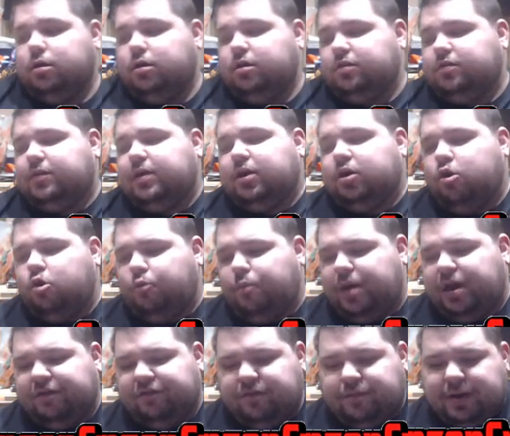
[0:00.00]
So I hope
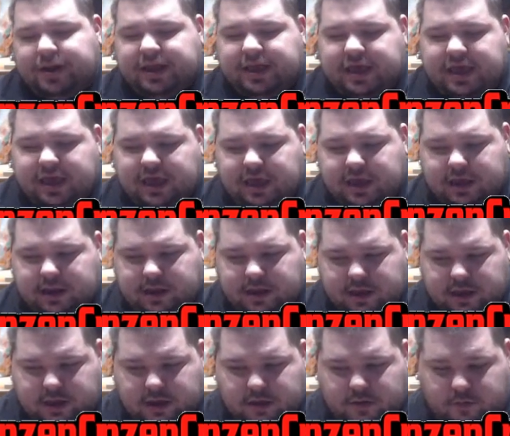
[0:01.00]
everybody had
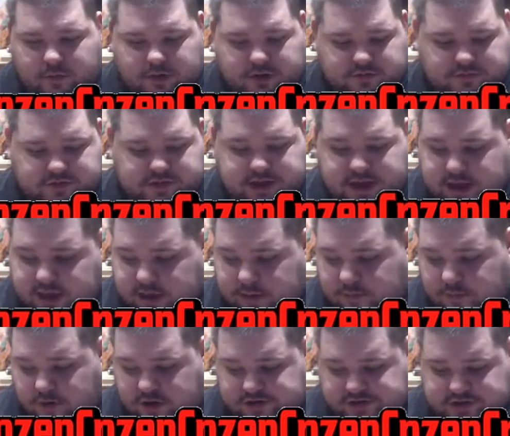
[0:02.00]
a wonderful
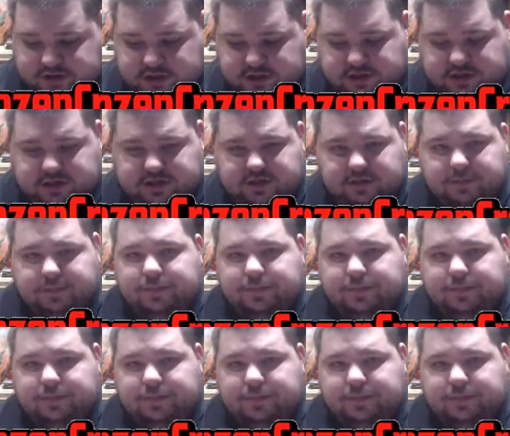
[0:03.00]
time watching this.